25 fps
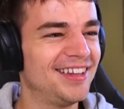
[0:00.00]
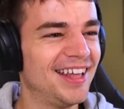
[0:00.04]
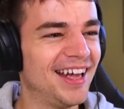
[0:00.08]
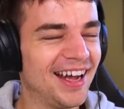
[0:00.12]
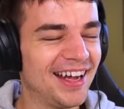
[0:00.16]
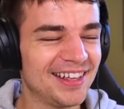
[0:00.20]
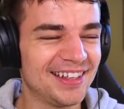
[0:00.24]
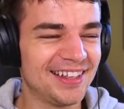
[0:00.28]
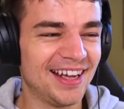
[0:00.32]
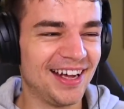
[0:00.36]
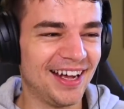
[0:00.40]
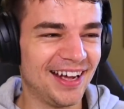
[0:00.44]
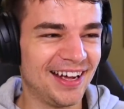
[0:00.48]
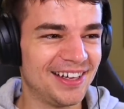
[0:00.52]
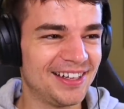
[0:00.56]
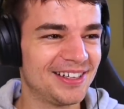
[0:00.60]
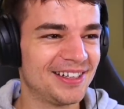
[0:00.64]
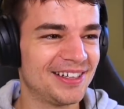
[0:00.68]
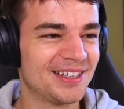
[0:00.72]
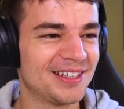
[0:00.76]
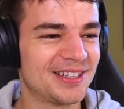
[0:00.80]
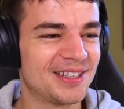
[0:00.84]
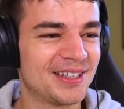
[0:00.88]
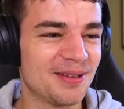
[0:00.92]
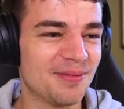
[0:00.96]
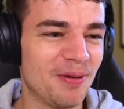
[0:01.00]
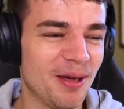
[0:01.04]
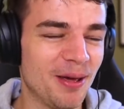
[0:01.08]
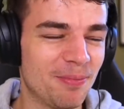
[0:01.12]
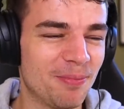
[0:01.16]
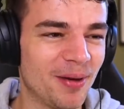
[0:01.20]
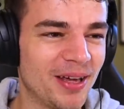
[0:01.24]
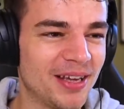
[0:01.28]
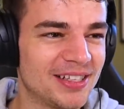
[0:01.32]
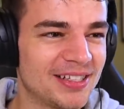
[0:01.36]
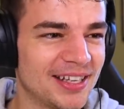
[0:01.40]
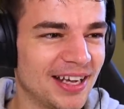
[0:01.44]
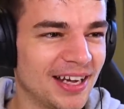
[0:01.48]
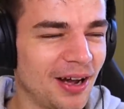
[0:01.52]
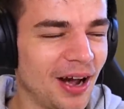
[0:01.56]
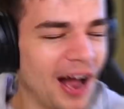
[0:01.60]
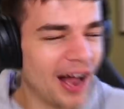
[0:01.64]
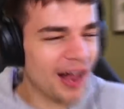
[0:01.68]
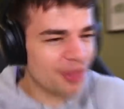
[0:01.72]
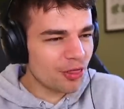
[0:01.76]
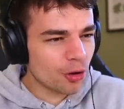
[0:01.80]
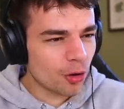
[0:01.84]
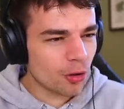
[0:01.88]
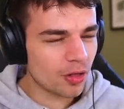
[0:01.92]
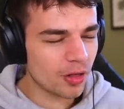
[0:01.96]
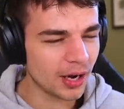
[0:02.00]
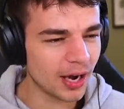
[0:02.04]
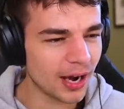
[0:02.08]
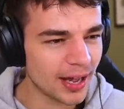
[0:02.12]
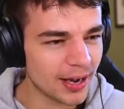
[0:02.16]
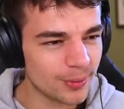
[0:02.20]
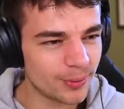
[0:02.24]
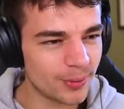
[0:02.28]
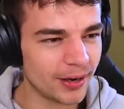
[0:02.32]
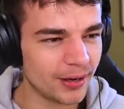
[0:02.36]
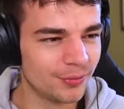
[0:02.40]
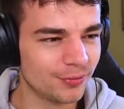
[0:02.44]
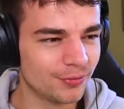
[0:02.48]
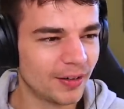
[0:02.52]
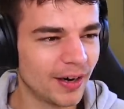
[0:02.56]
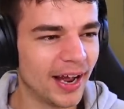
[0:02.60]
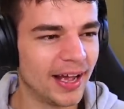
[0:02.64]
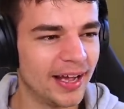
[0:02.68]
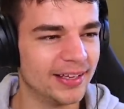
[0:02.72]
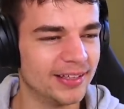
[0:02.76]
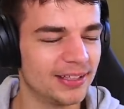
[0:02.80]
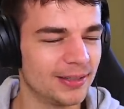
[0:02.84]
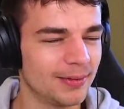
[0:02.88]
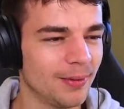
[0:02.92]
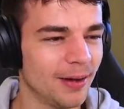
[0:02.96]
It's a bit basic. I thought the light went red.